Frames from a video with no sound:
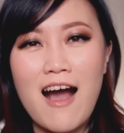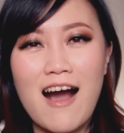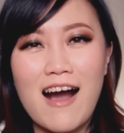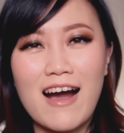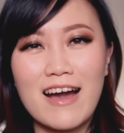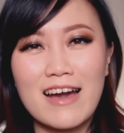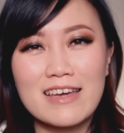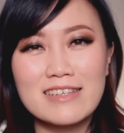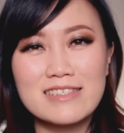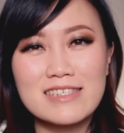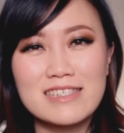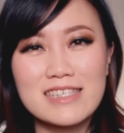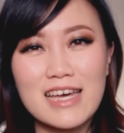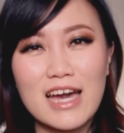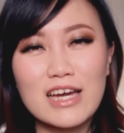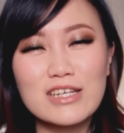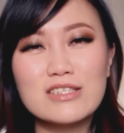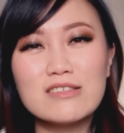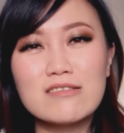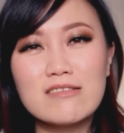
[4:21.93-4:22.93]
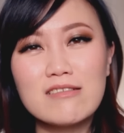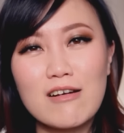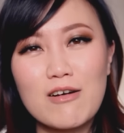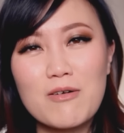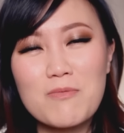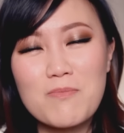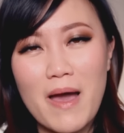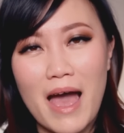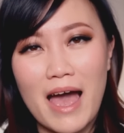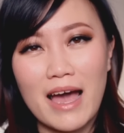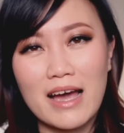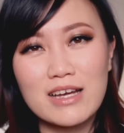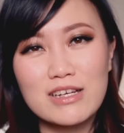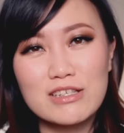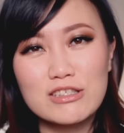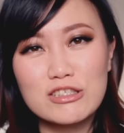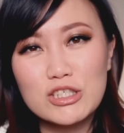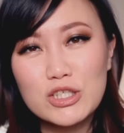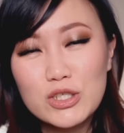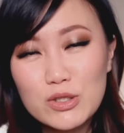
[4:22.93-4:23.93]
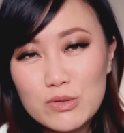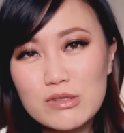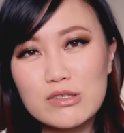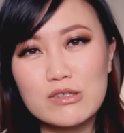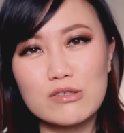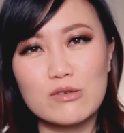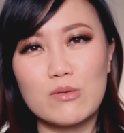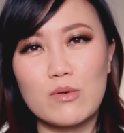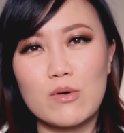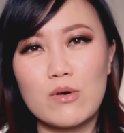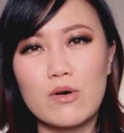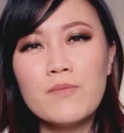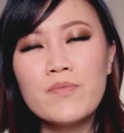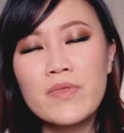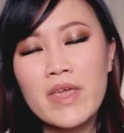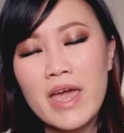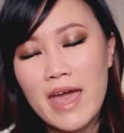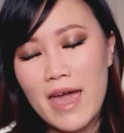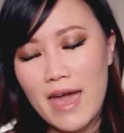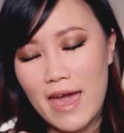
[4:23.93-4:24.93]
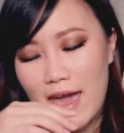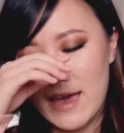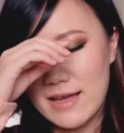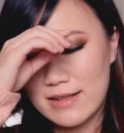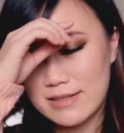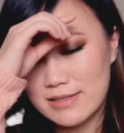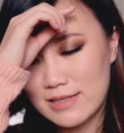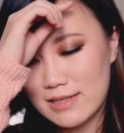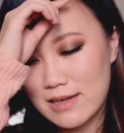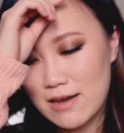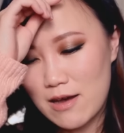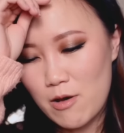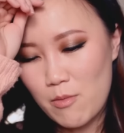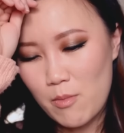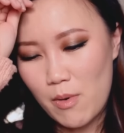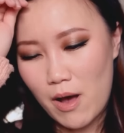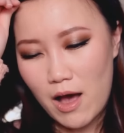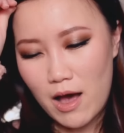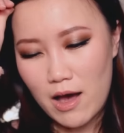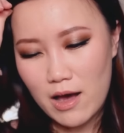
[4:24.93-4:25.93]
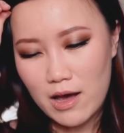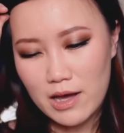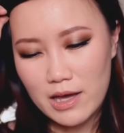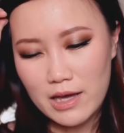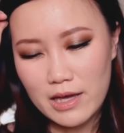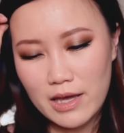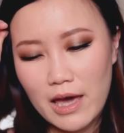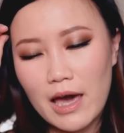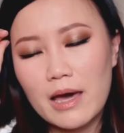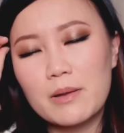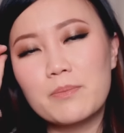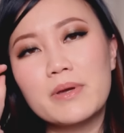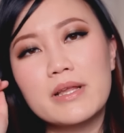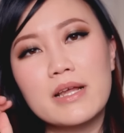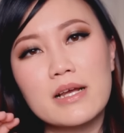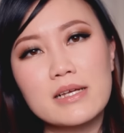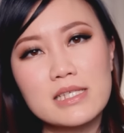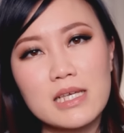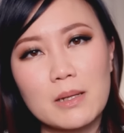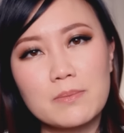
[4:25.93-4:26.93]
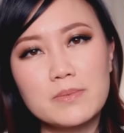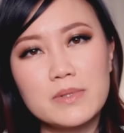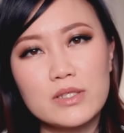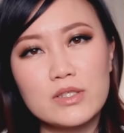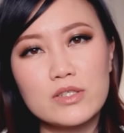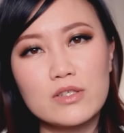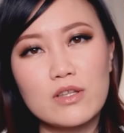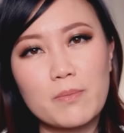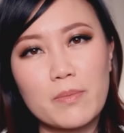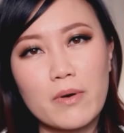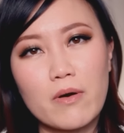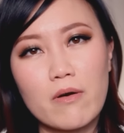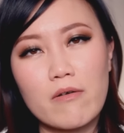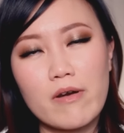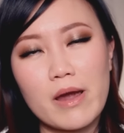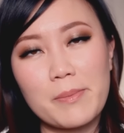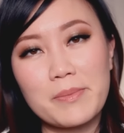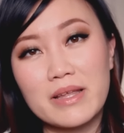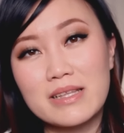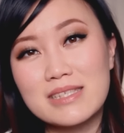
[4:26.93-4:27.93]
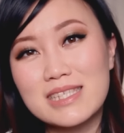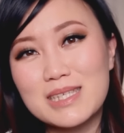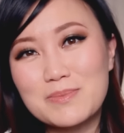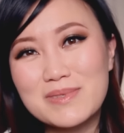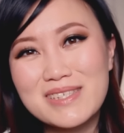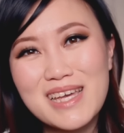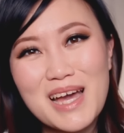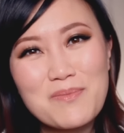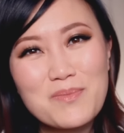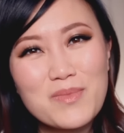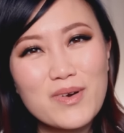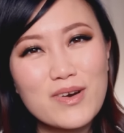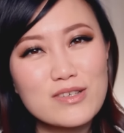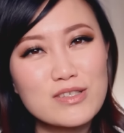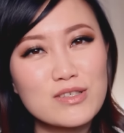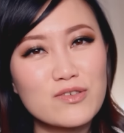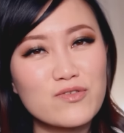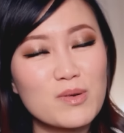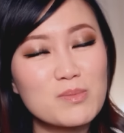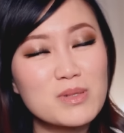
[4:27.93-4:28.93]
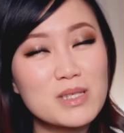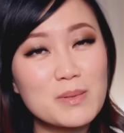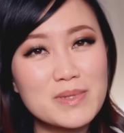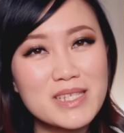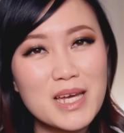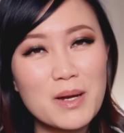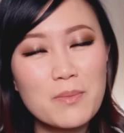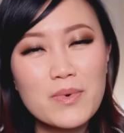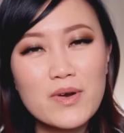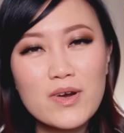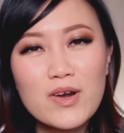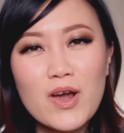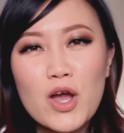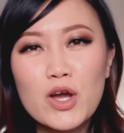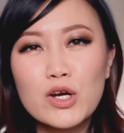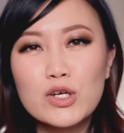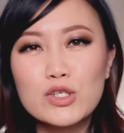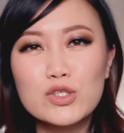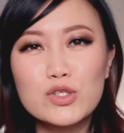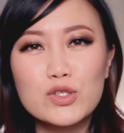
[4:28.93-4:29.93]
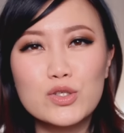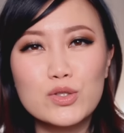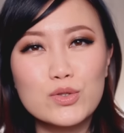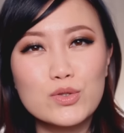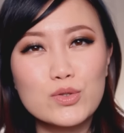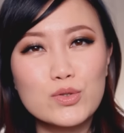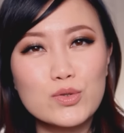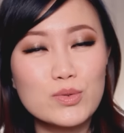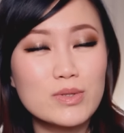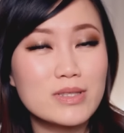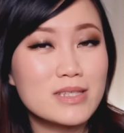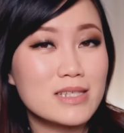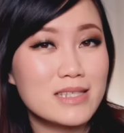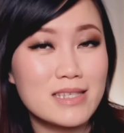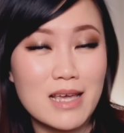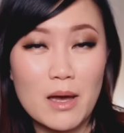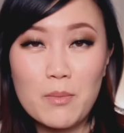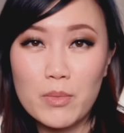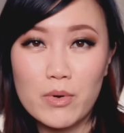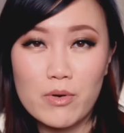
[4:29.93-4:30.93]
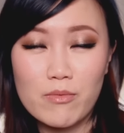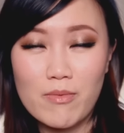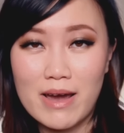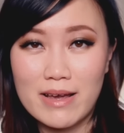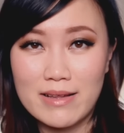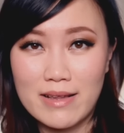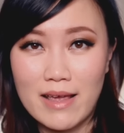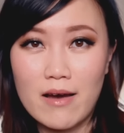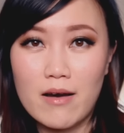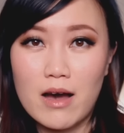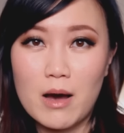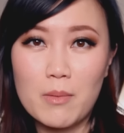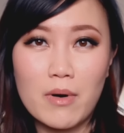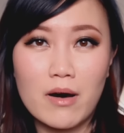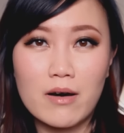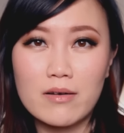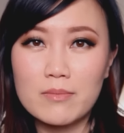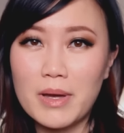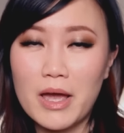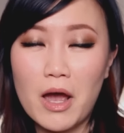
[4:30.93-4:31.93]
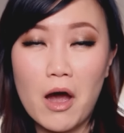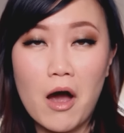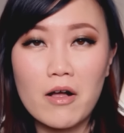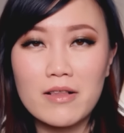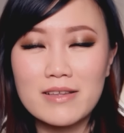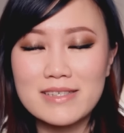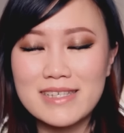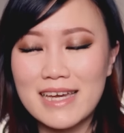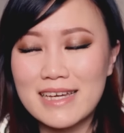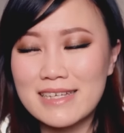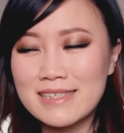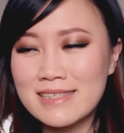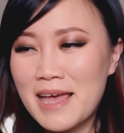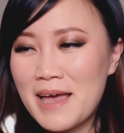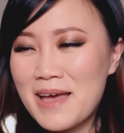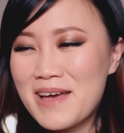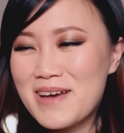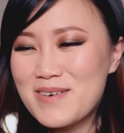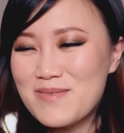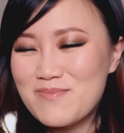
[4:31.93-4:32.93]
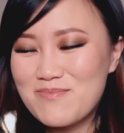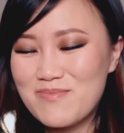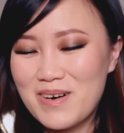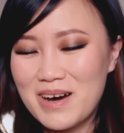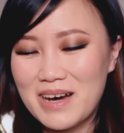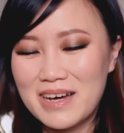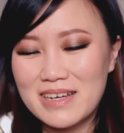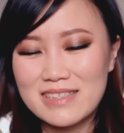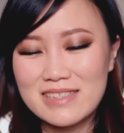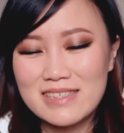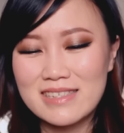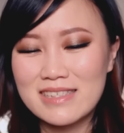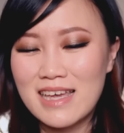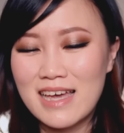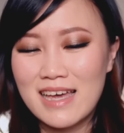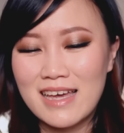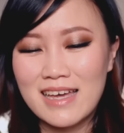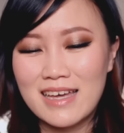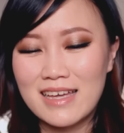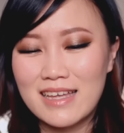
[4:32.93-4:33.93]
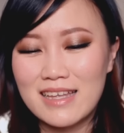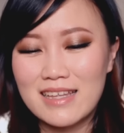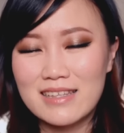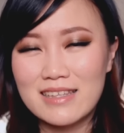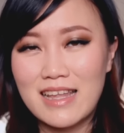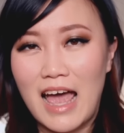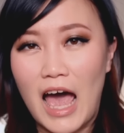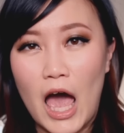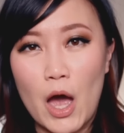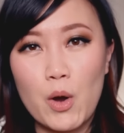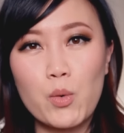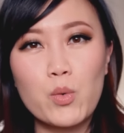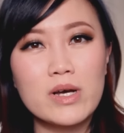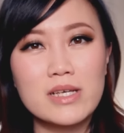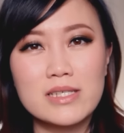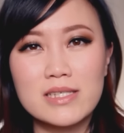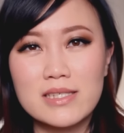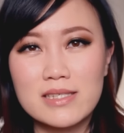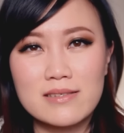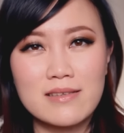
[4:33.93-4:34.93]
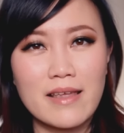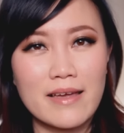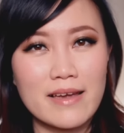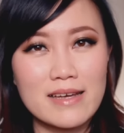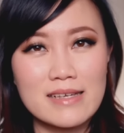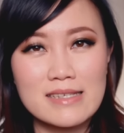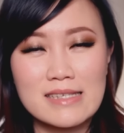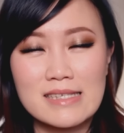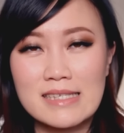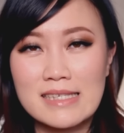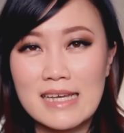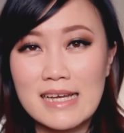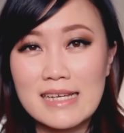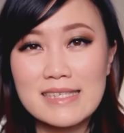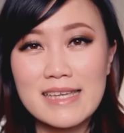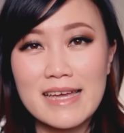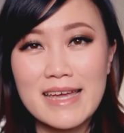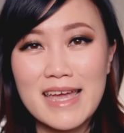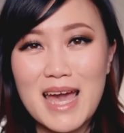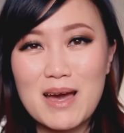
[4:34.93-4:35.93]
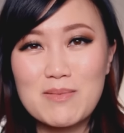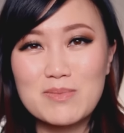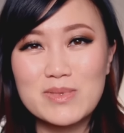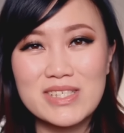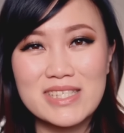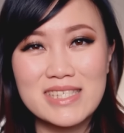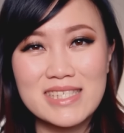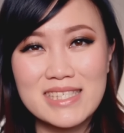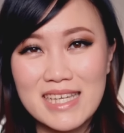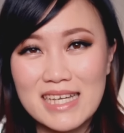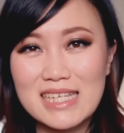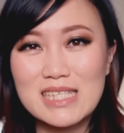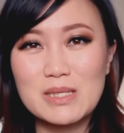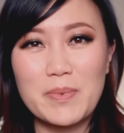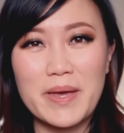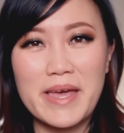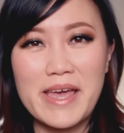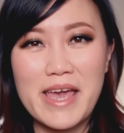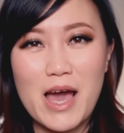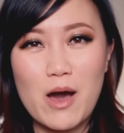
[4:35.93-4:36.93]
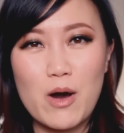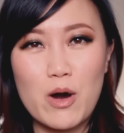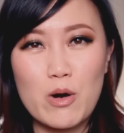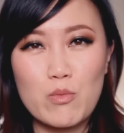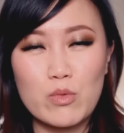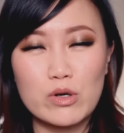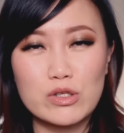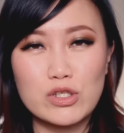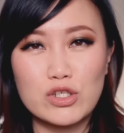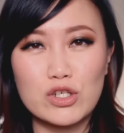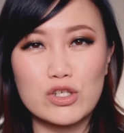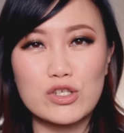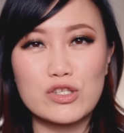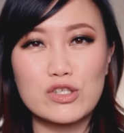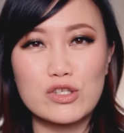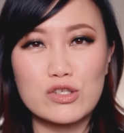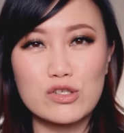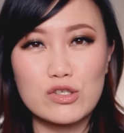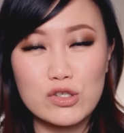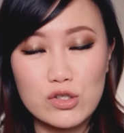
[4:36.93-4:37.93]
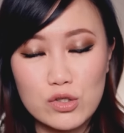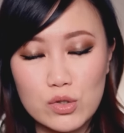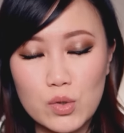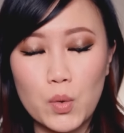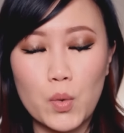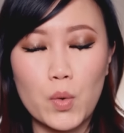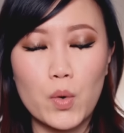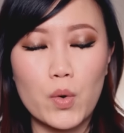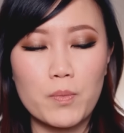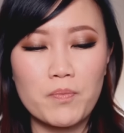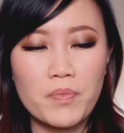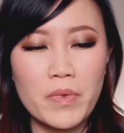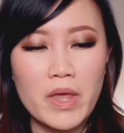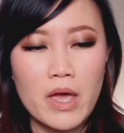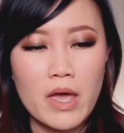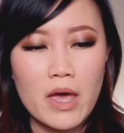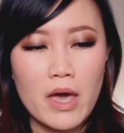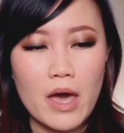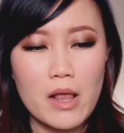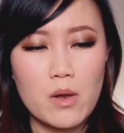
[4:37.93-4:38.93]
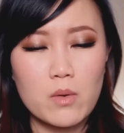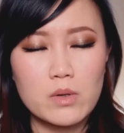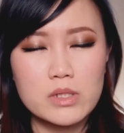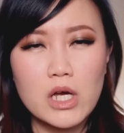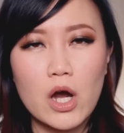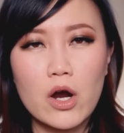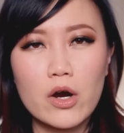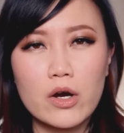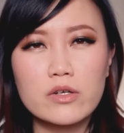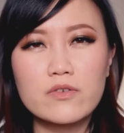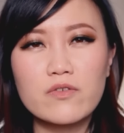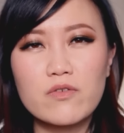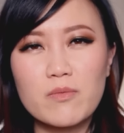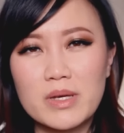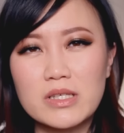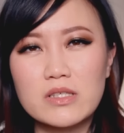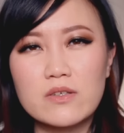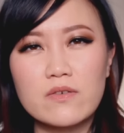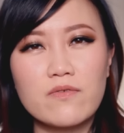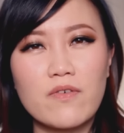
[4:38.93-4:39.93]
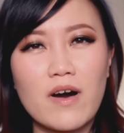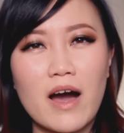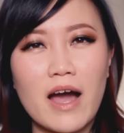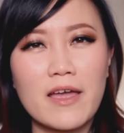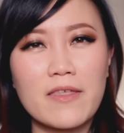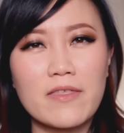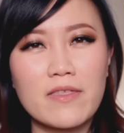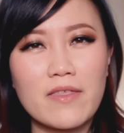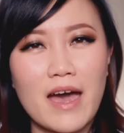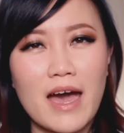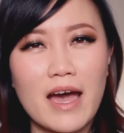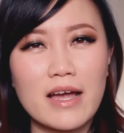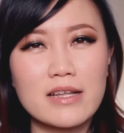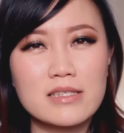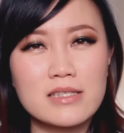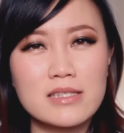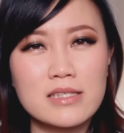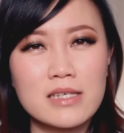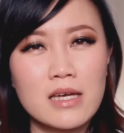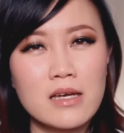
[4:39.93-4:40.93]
I decided to go back to school and um, I had been accepted to the program in September. So from September to December right now, I'm on my holidays. But I was like 6 a.m. to 6 p.m. was just school and it was hard for me to find that